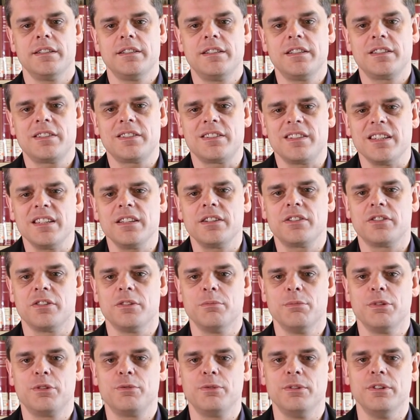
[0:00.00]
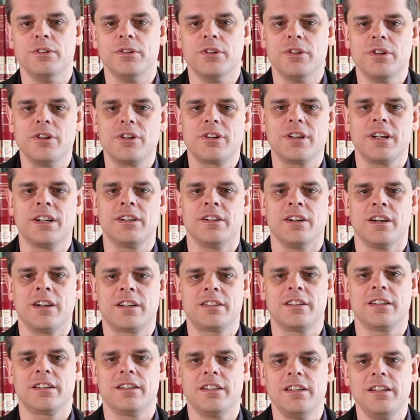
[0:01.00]
the distinction between her and
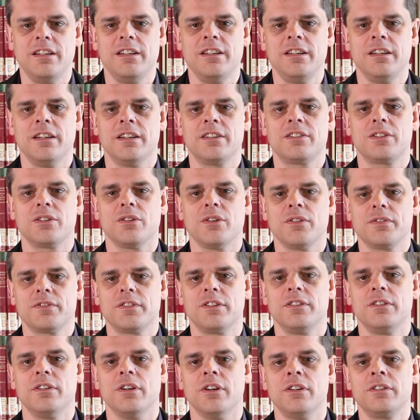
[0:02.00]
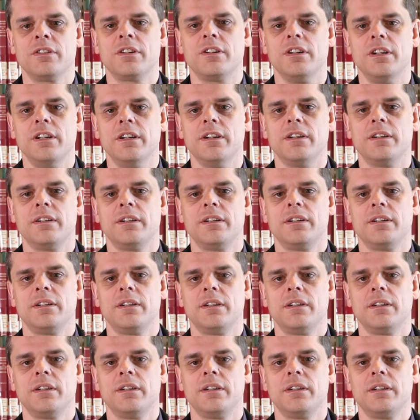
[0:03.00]
Ardat-lili is often unclear.